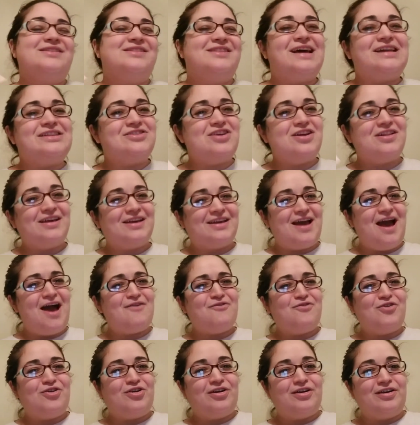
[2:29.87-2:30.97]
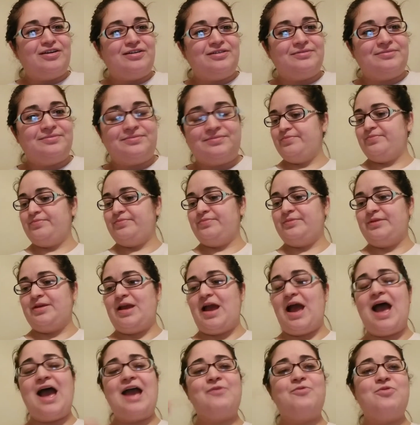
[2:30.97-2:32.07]
That's all I got for you.
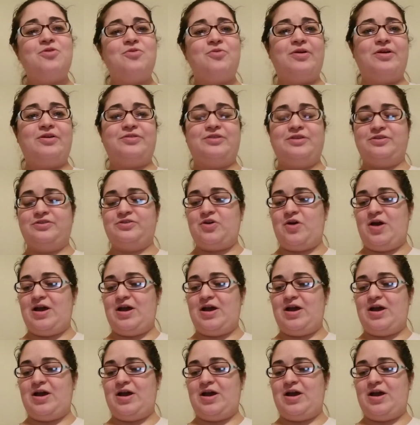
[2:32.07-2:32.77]
I will wear this though.